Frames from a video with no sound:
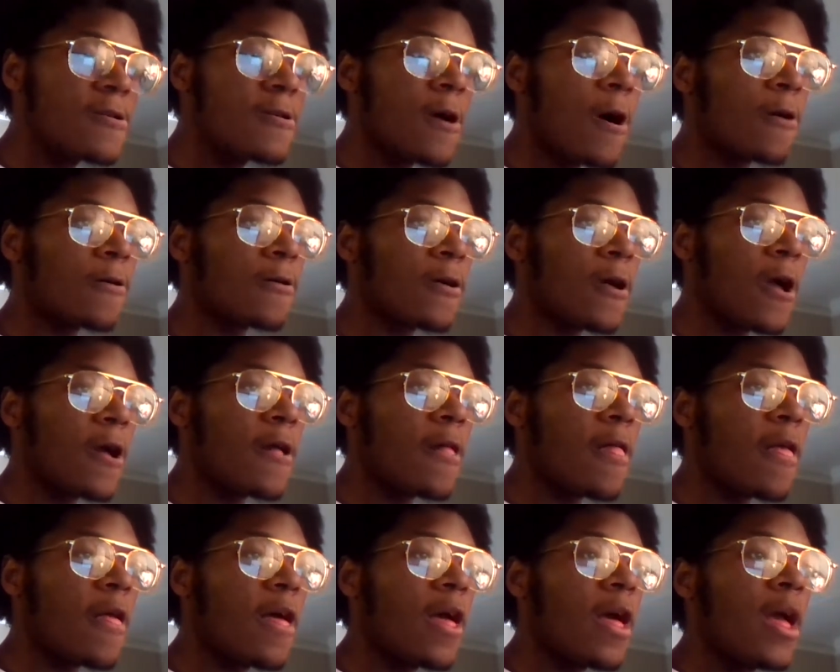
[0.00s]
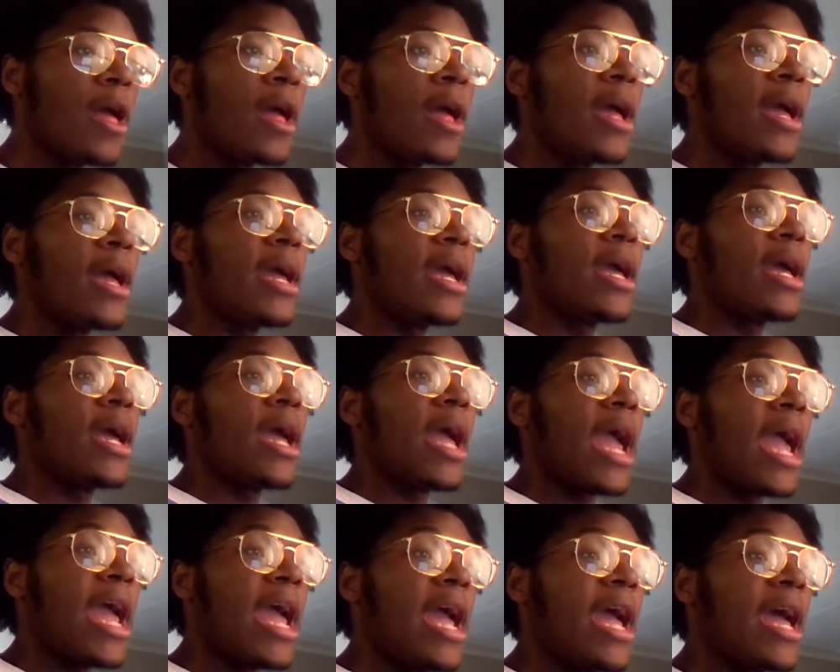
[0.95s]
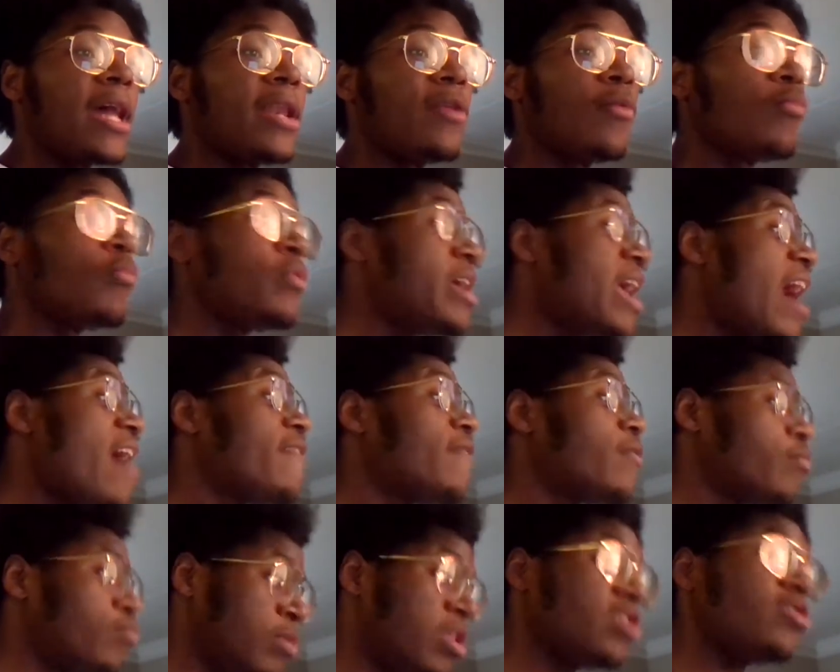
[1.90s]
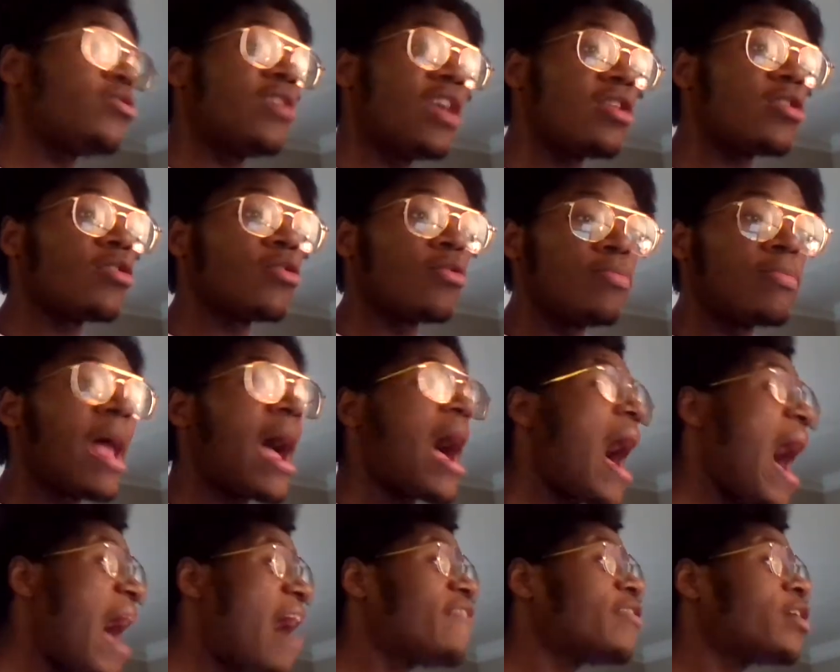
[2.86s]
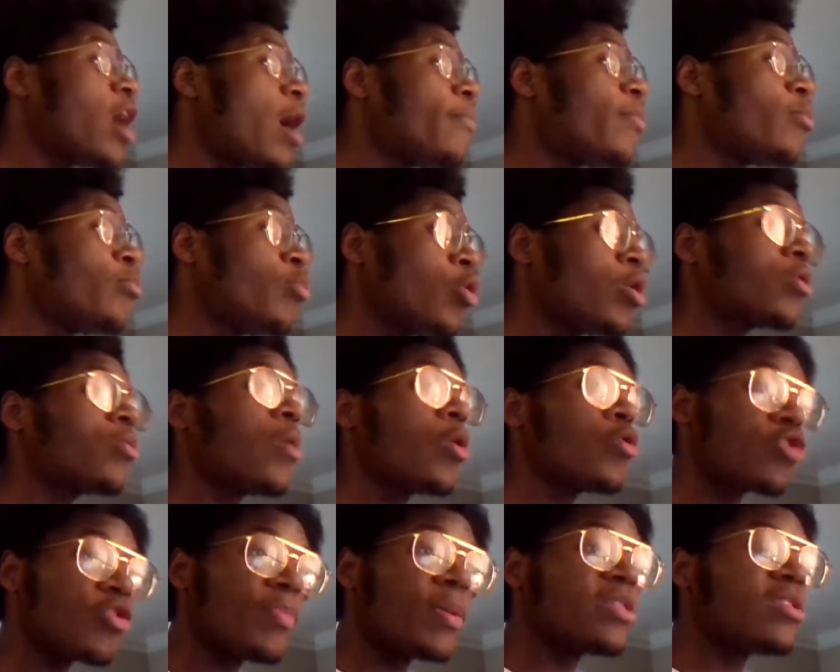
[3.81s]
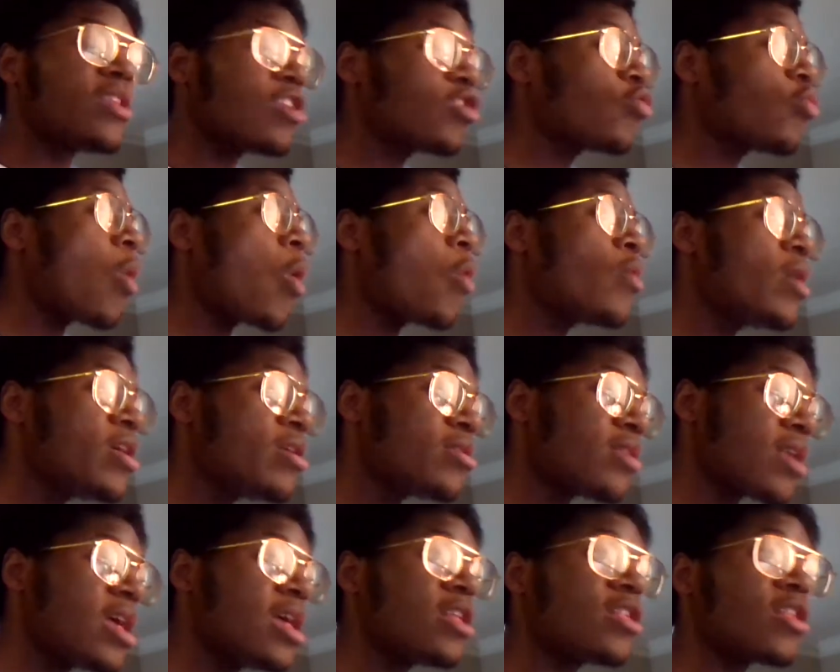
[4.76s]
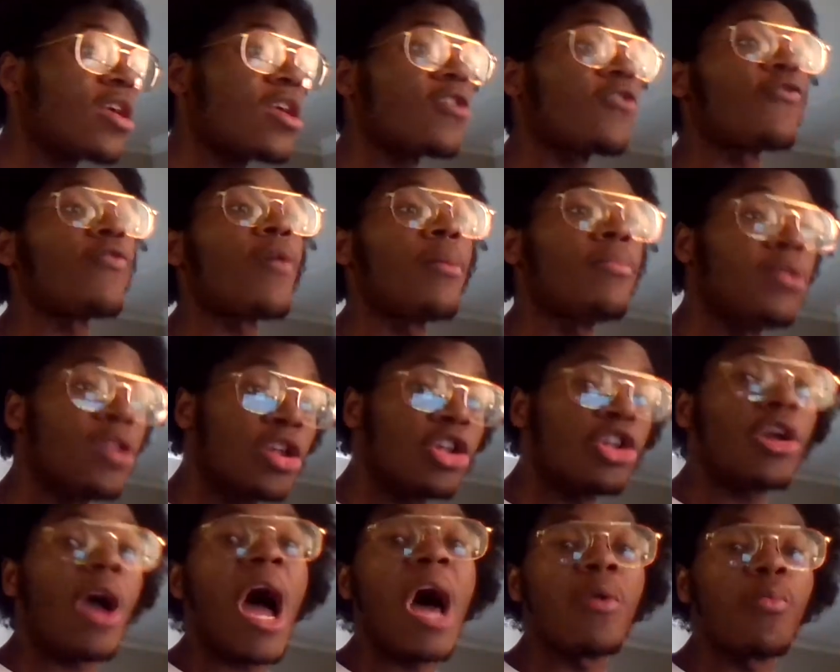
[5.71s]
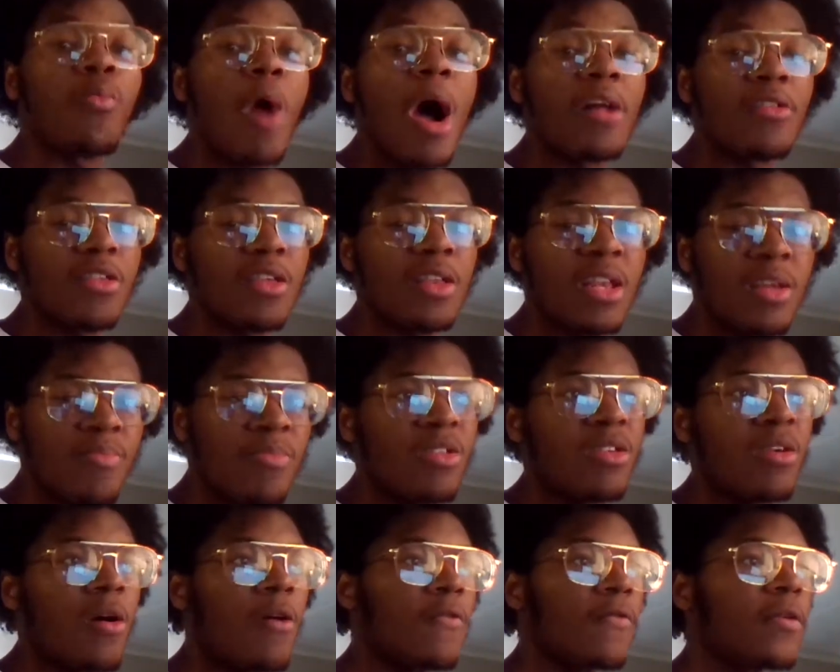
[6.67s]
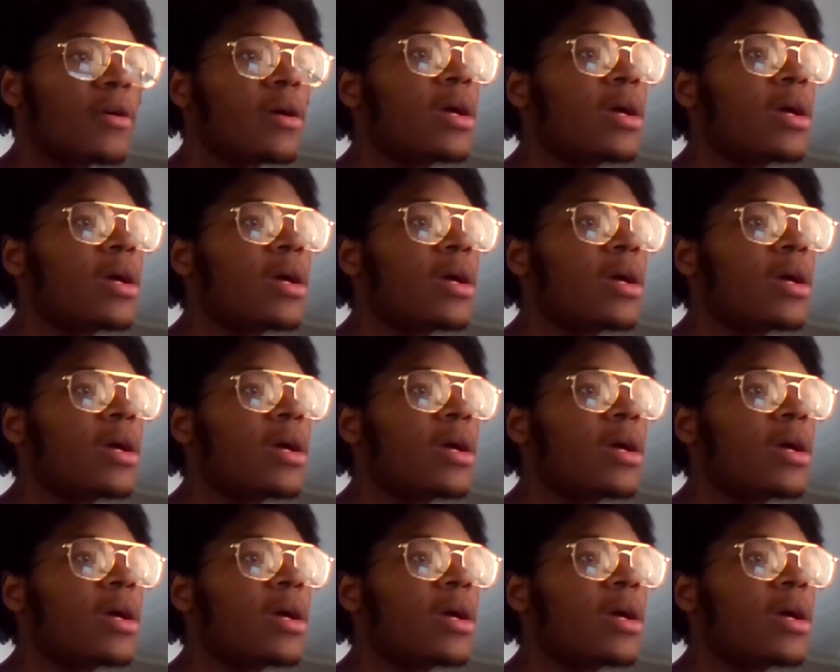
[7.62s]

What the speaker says: Okay. And we have this now, I have a couple more quotes, but this quote is from Deshaun Watson himself.